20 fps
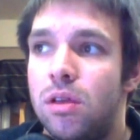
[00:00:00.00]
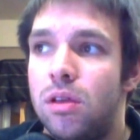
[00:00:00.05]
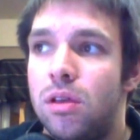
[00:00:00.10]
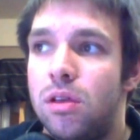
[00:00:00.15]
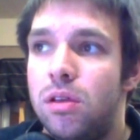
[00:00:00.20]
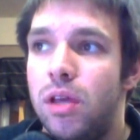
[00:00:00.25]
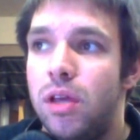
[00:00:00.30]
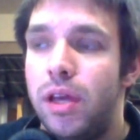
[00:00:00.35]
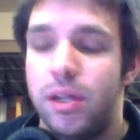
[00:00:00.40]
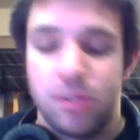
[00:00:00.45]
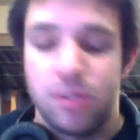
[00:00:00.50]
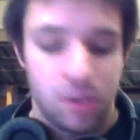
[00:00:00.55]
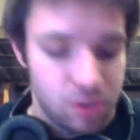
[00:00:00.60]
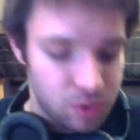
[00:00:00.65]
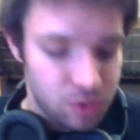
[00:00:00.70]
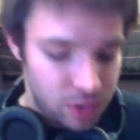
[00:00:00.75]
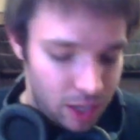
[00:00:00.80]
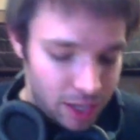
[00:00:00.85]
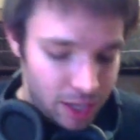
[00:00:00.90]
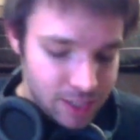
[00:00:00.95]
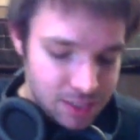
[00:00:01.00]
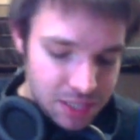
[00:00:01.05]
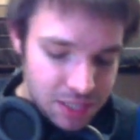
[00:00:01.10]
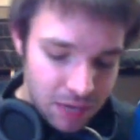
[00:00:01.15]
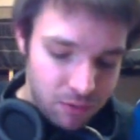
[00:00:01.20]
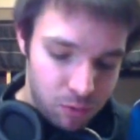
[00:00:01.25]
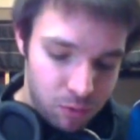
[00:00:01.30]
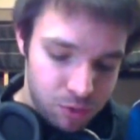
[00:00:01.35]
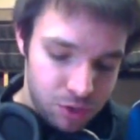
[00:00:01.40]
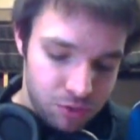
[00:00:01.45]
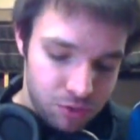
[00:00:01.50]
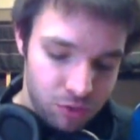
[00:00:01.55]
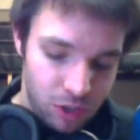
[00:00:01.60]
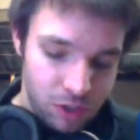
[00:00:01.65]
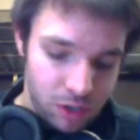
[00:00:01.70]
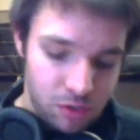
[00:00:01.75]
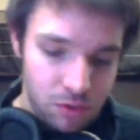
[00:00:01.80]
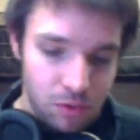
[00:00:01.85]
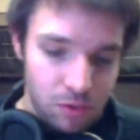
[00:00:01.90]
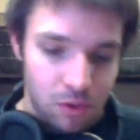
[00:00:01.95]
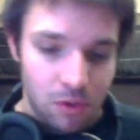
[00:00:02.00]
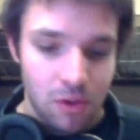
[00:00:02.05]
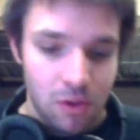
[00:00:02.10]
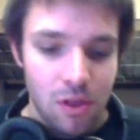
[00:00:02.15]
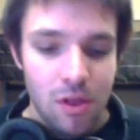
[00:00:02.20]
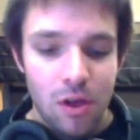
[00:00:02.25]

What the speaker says: Yeah, it's also an i7, which is really cool.